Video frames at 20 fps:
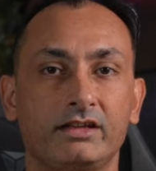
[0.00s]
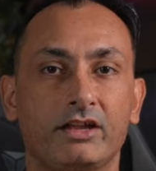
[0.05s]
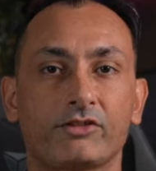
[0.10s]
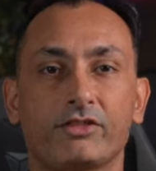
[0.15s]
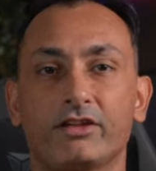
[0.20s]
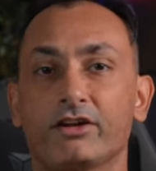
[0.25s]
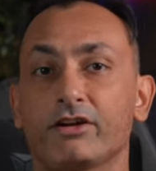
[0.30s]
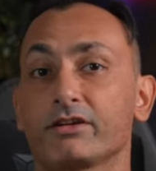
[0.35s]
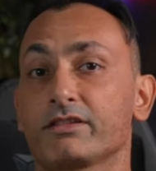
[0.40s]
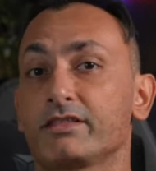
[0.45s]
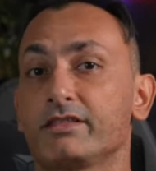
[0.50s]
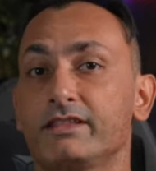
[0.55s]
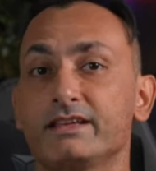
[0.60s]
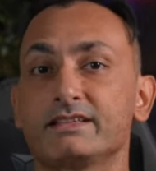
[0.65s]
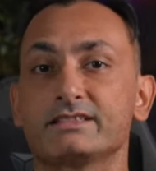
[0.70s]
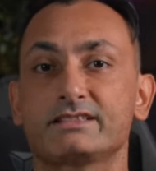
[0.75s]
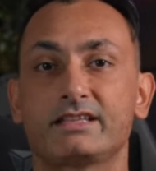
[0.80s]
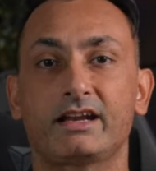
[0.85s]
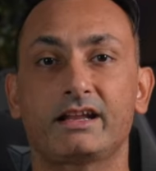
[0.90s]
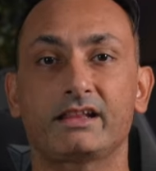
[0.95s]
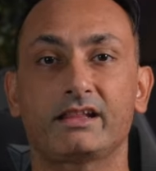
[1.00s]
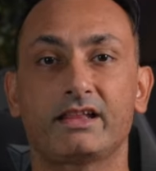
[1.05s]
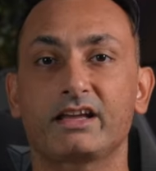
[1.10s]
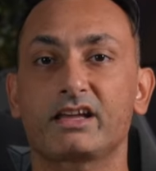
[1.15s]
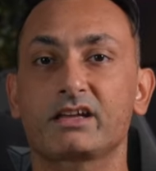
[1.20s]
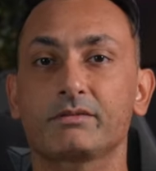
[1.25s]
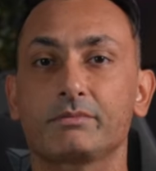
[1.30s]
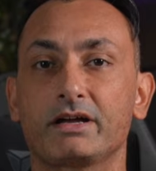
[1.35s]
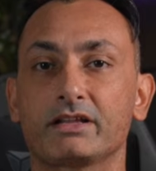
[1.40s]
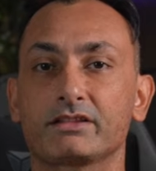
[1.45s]
Now there are things that I
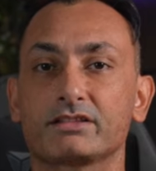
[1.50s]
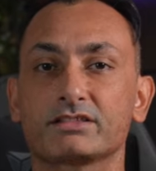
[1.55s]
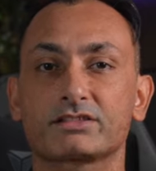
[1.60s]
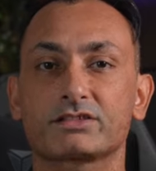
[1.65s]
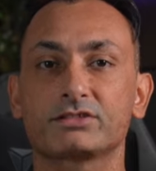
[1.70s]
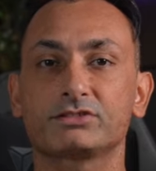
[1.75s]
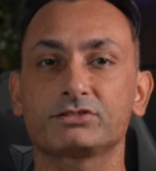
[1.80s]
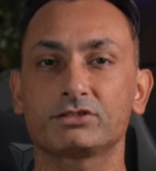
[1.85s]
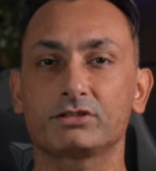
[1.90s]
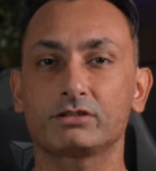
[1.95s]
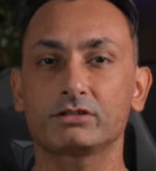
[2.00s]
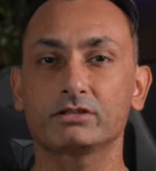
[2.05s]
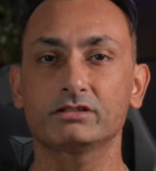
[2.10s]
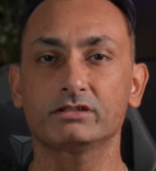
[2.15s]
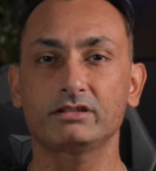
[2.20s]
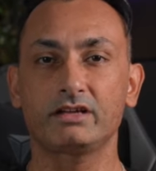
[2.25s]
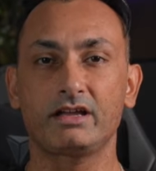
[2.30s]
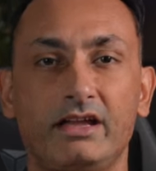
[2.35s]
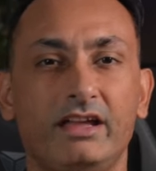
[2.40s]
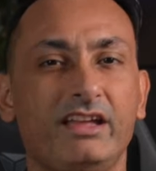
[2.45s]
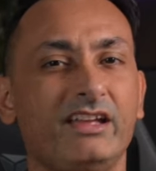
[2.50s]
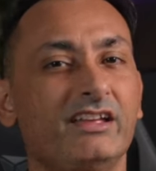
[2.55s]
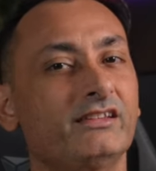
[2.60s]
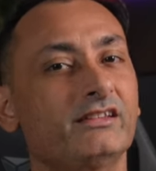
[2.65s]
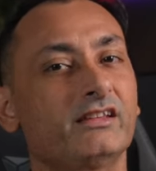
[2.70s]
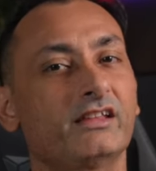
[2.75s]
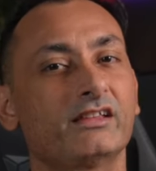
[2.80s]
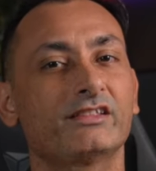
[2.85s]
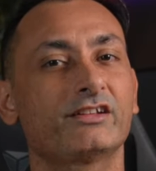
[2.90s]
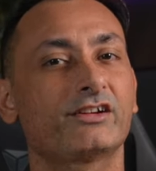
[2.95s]
like about this controller,
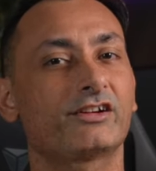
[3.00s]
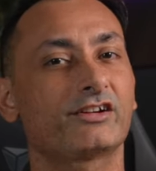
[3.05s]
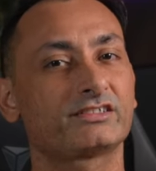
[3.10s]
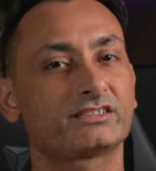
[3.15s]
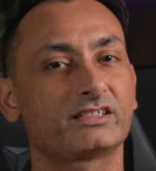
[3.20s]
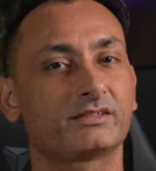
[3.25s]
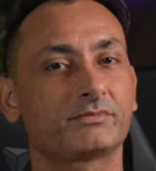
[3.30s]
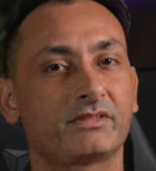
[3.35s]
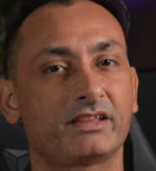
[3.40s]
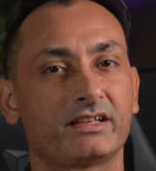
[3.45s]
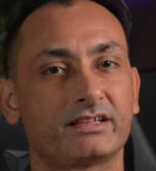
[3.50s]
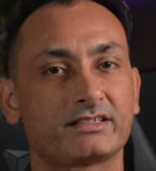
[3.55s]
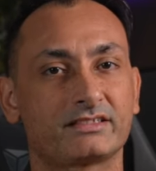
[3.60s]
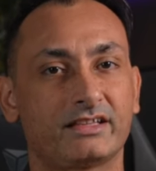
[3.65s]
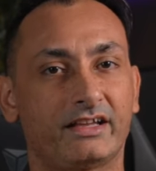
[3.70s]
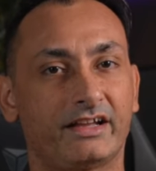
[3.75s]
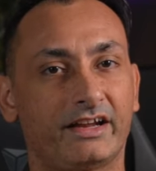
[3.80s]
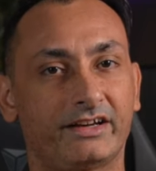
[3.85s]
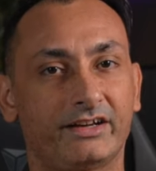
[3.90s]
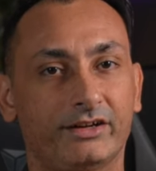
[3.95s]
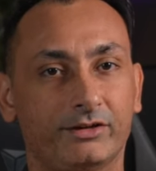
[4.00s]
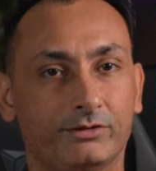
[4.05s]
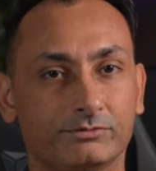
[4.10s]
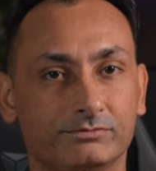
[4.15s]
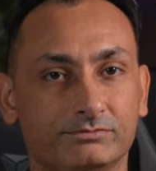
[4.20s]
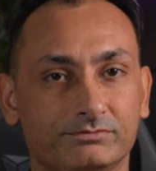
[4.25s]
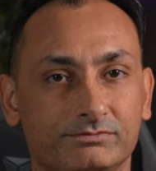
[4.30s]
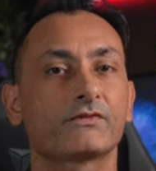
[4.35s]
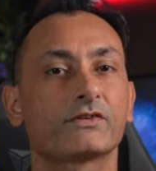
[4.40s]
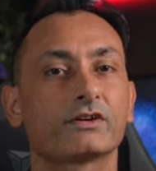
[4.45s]
and then there are some things that I don't.
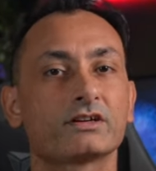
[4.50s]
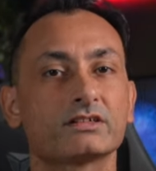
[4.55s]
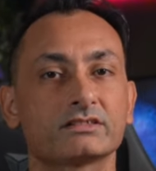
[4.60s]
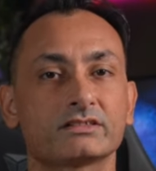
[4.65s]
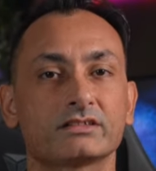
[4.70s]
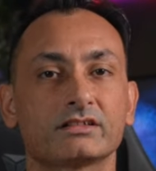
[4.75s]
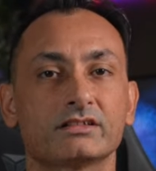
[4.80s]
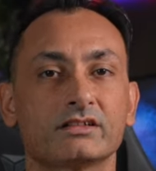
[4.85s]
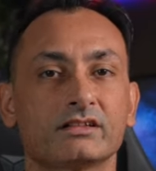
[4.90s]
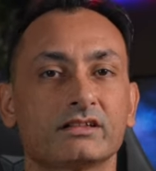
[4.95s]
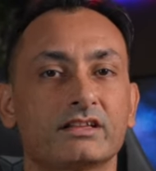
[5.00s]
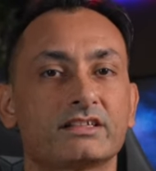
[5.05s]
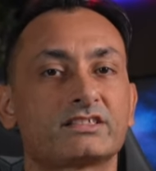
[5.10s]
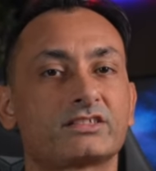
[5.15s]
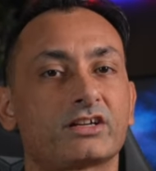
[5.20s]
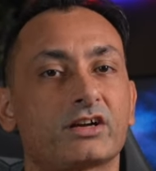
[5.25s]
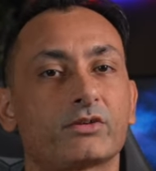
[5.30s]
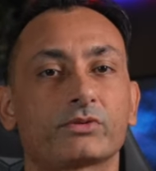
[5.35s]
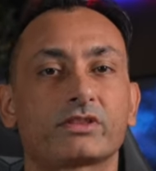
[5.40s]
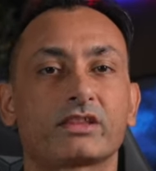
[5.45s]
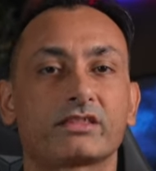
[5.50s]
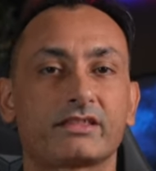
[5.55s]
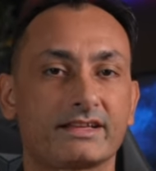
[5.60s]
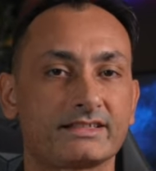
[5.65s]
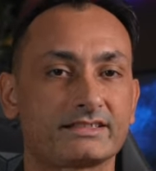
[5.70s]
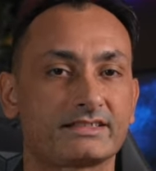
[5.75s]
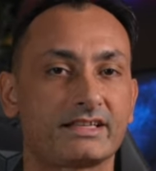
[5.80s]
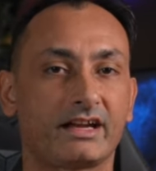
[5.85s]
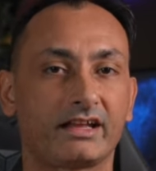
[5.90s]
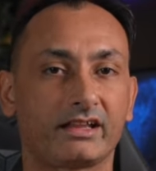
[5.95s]
First, let's start with the
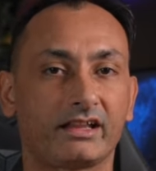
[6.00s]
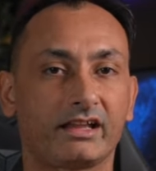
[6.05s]
things that I